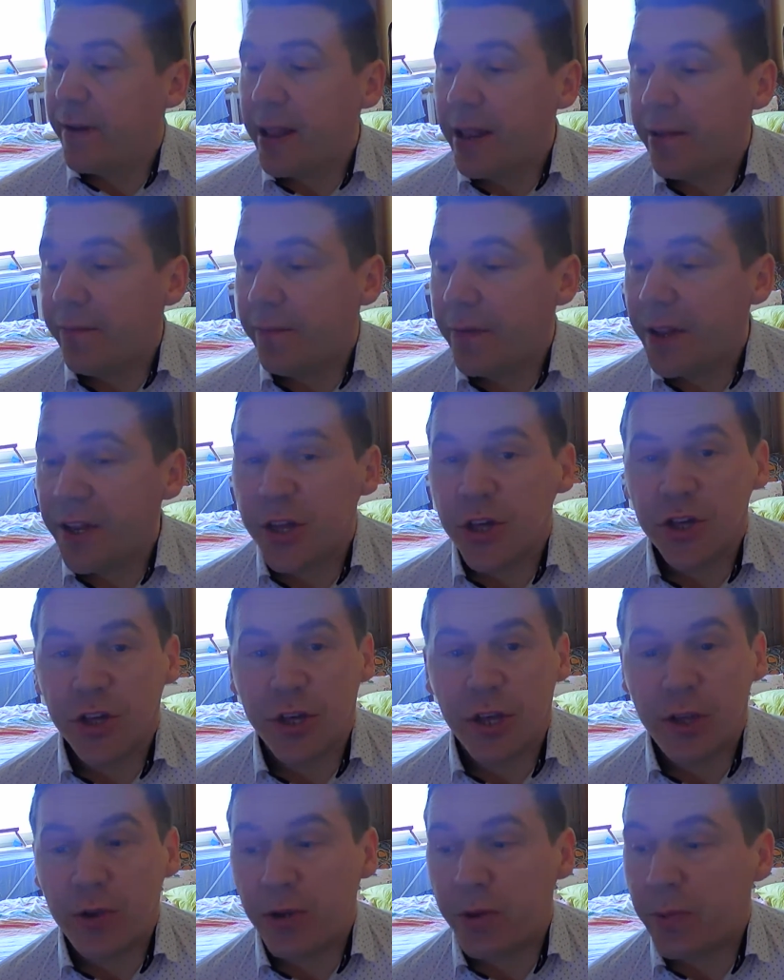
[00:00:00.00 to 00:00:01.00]
Finnish
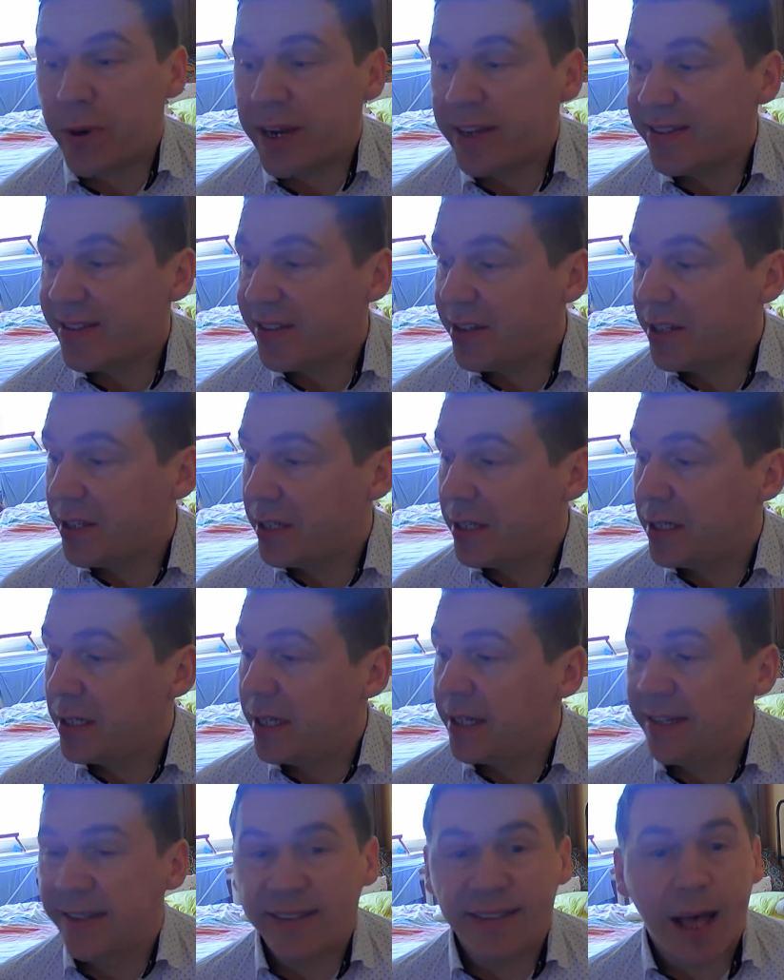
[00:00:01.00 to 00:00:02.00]
University
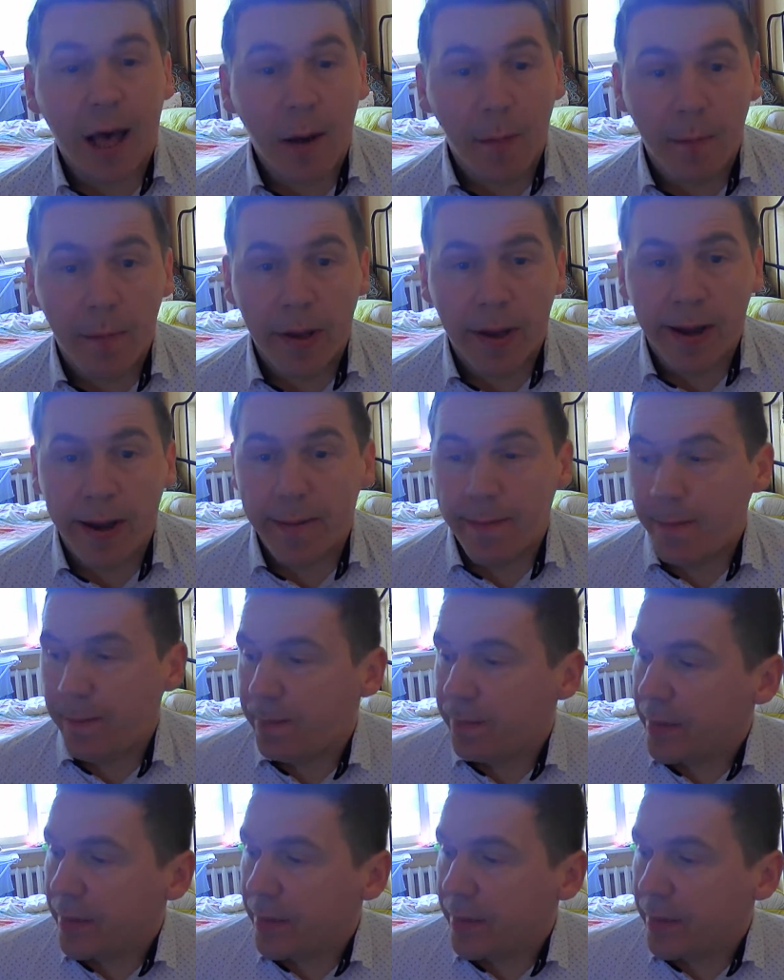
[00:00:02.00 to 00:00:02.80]
Tampere.